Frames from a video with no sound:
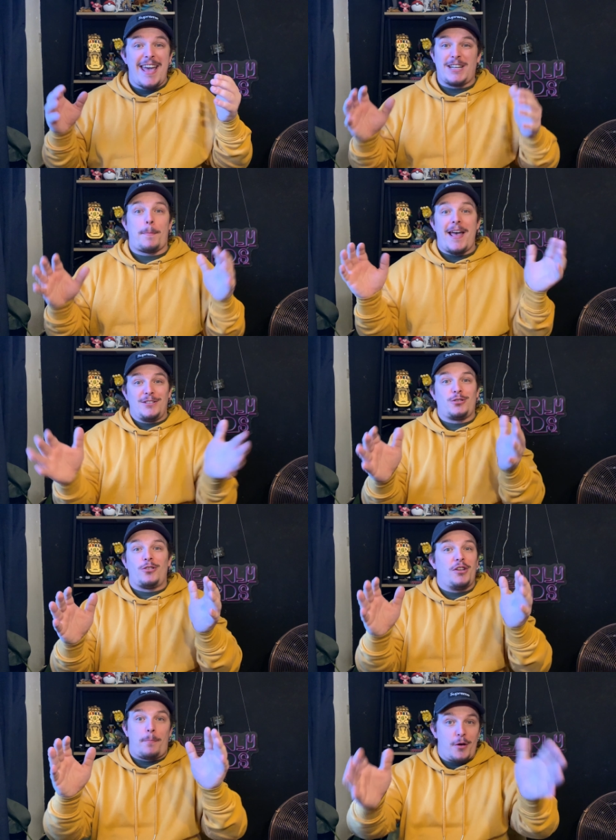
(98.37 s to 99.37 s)
It depends
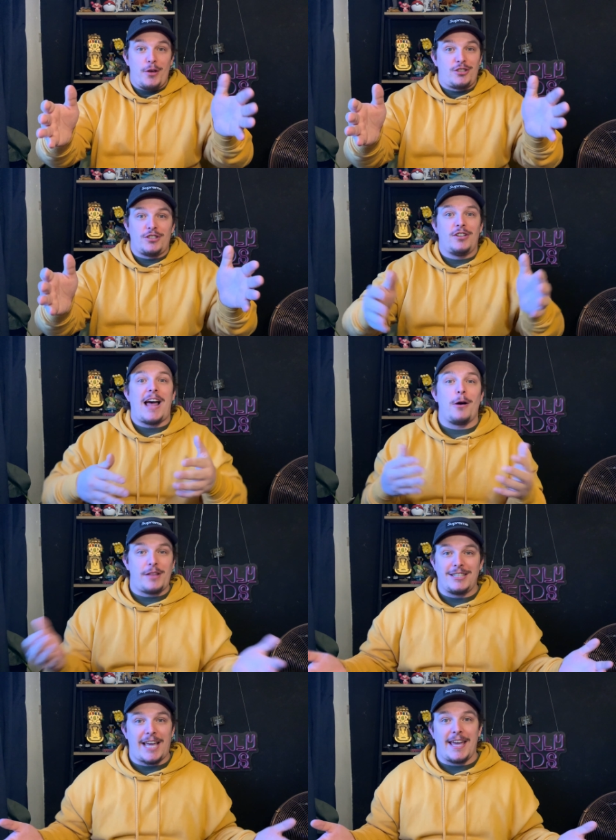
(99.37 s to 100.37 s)
on the person and how
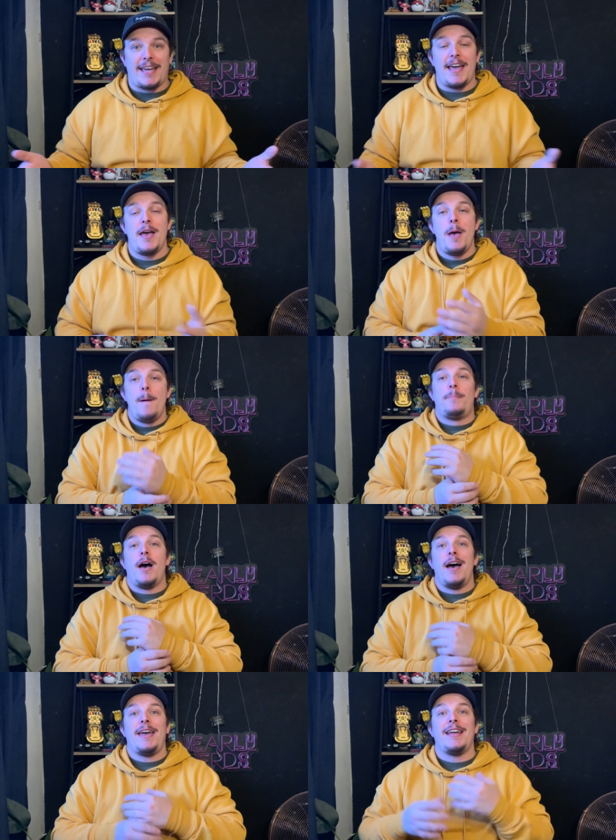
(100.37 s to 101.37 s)
they take it.
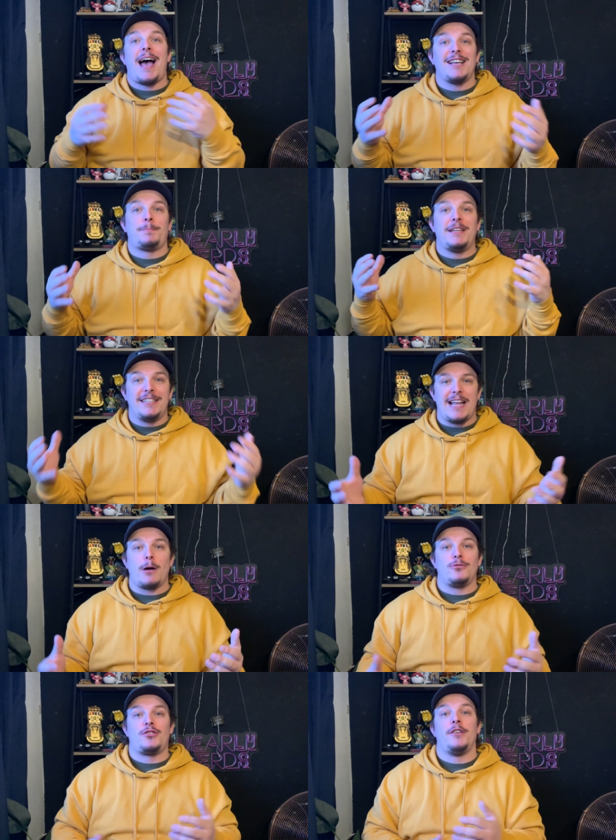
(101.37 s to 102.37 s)
But it has been
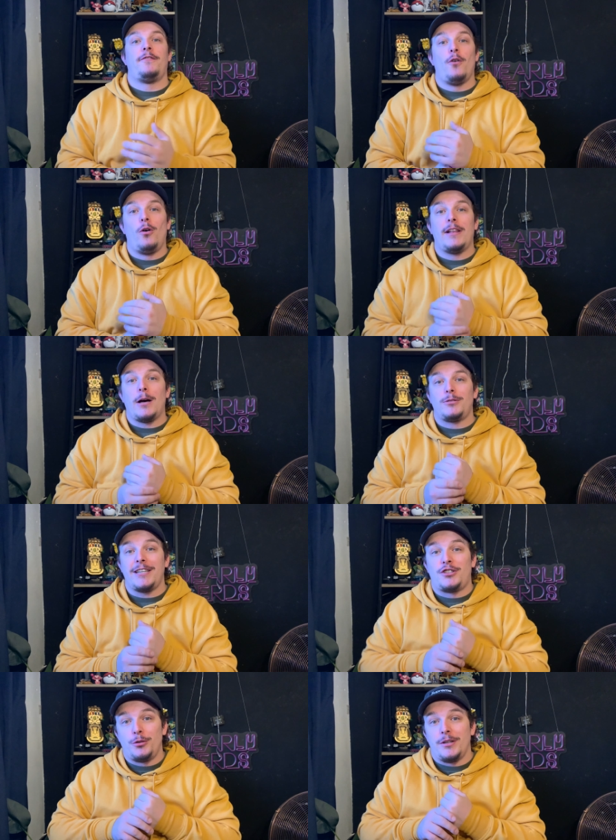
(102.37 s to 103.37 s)
announced that Fallout
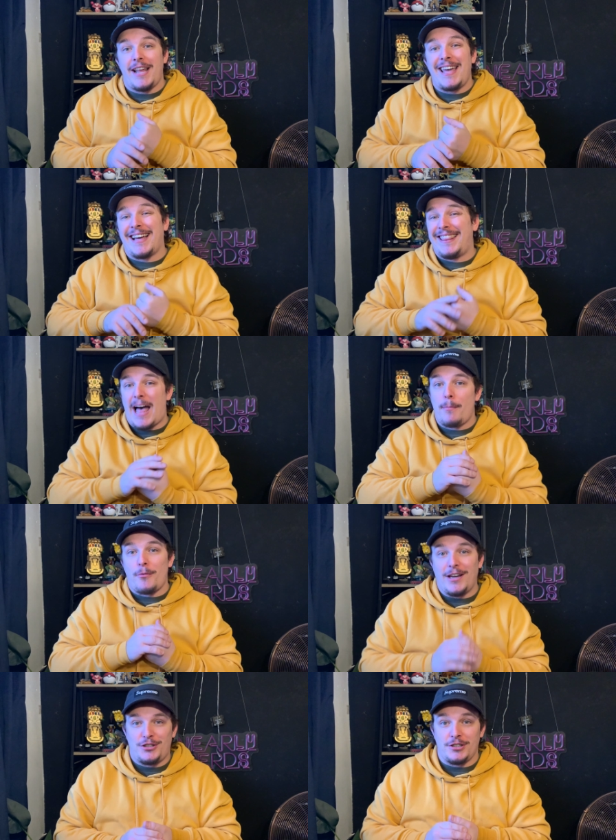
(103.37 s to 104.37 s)
is doing a
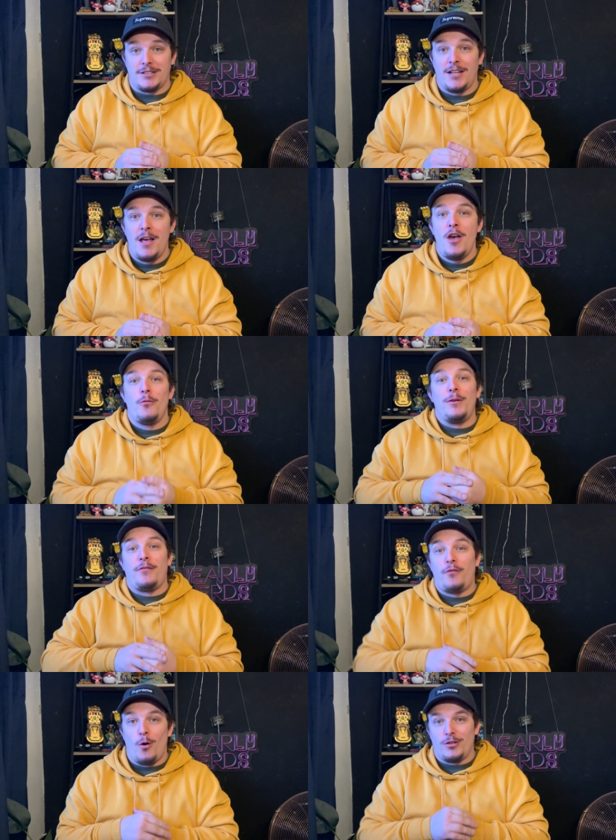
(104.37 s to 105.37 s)
collaboration with
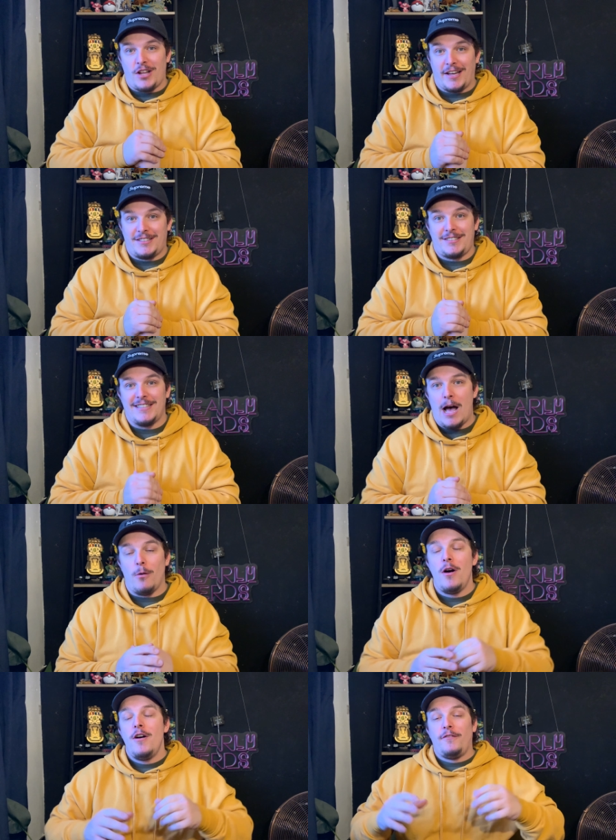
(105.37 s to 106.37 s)
Fortnite.
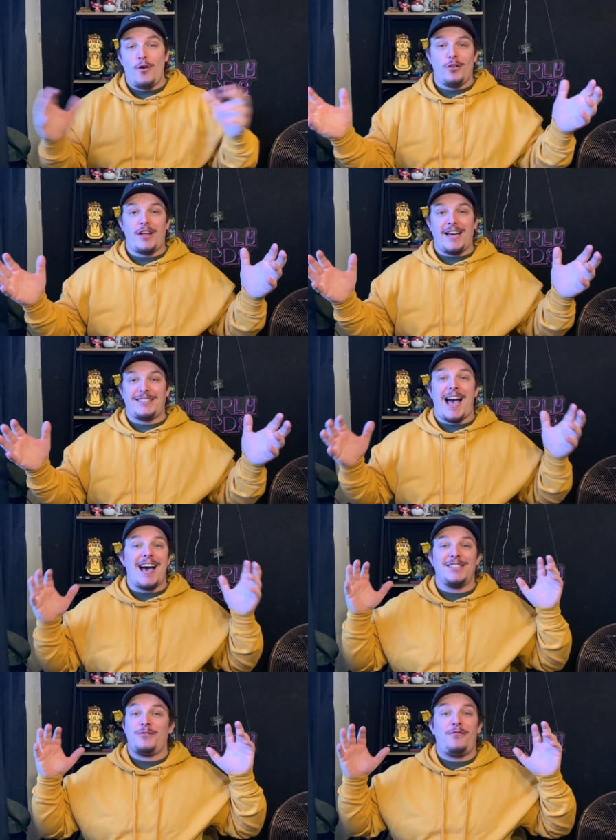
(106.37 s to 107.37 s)
Now, Fortnite
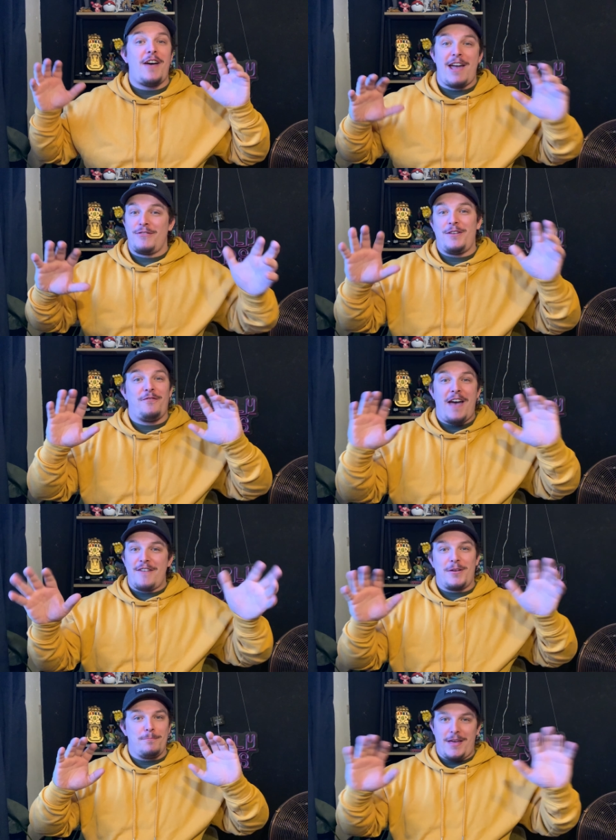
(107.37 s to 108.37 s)
has very,
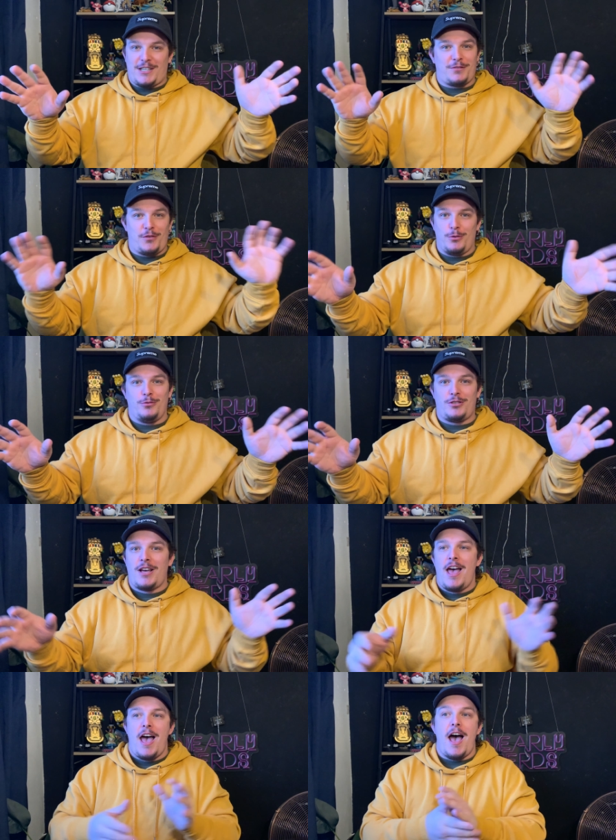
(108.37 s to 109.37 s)
very mixed views.
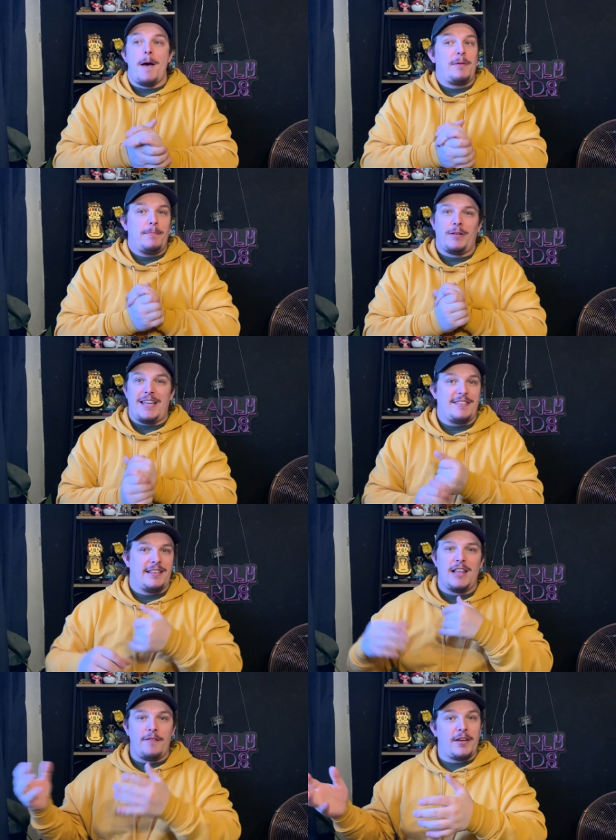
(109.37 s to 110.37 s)
Uh, people either
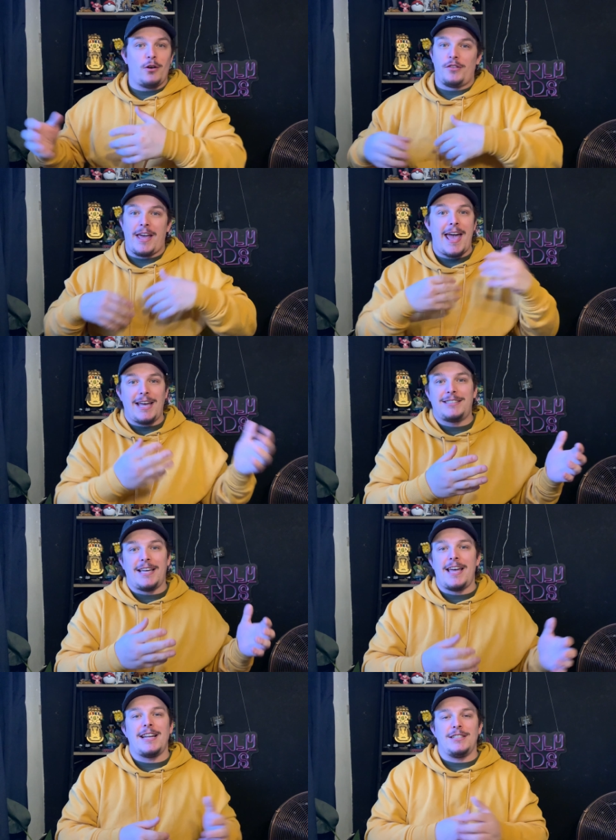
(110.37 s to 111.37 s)
love it or they hate
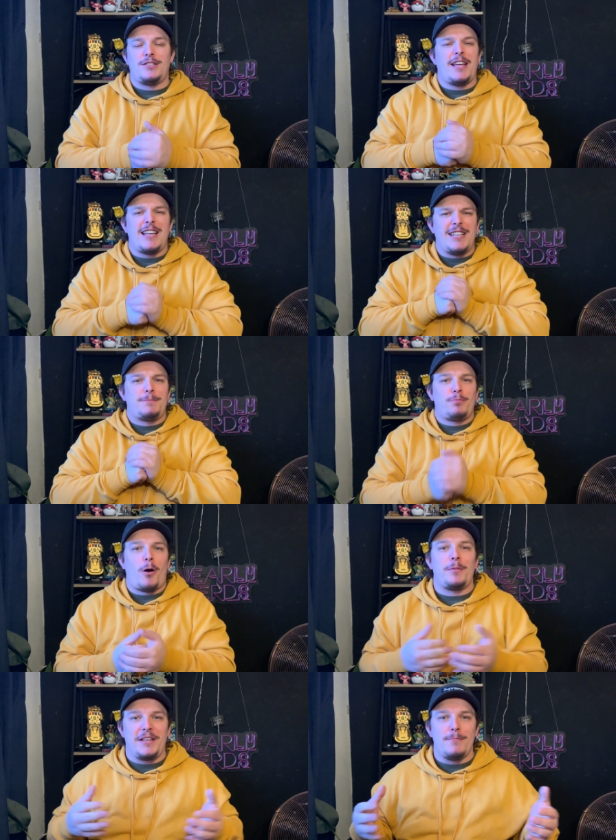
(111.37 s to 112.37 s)
it. It is, it is
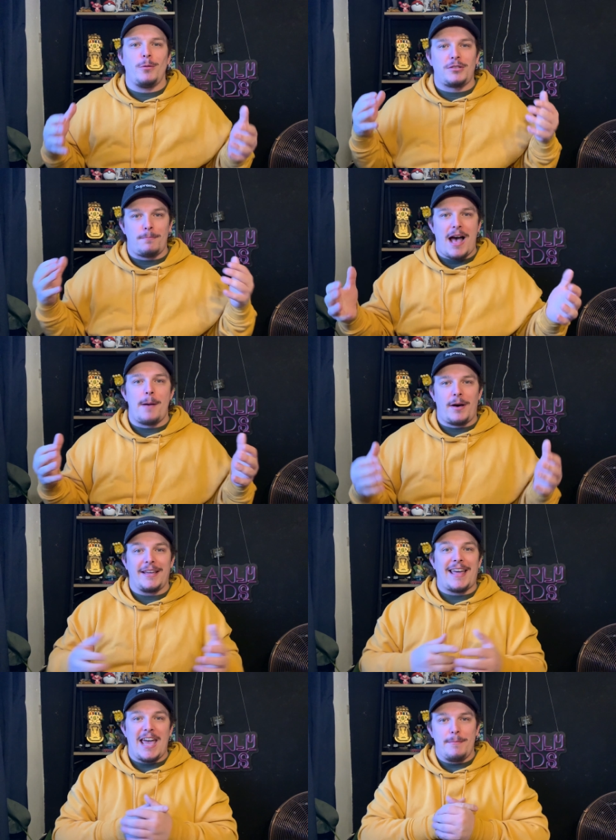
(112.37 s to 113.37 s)
probably the most Marmite
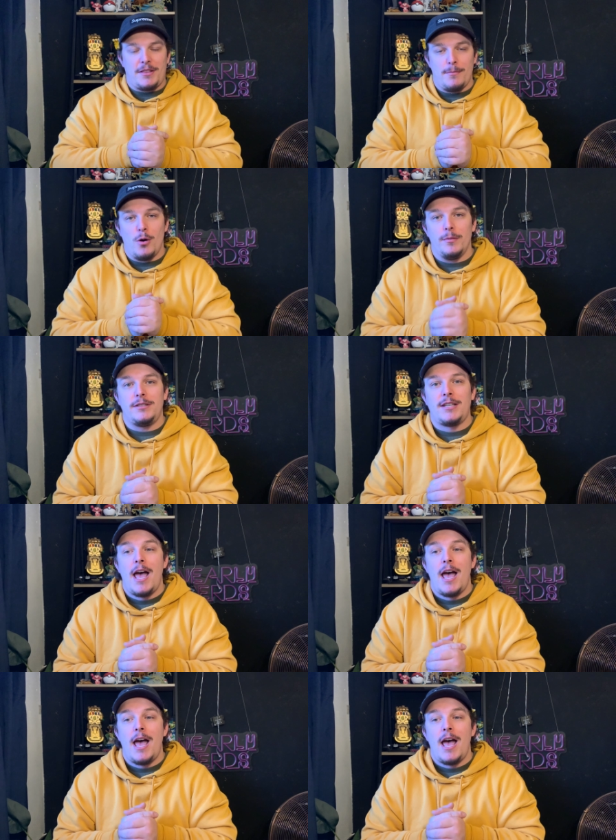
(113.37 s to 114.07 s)
game at the moment.